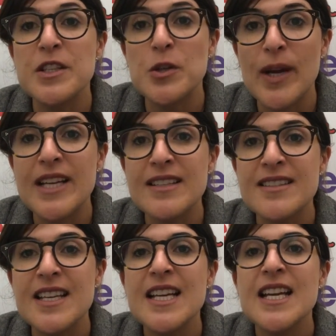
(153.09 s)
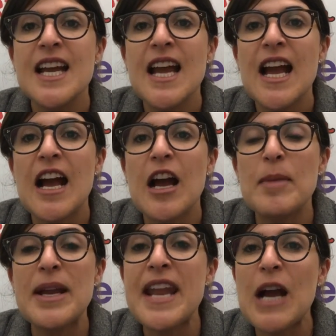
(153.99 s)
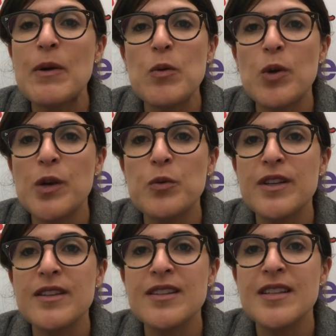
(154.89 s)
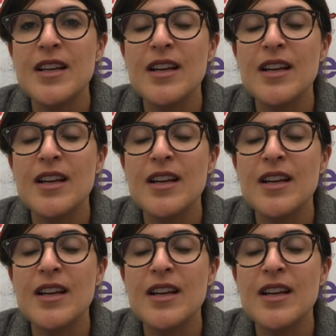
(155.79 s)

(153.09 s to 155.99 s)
the US. And now we work with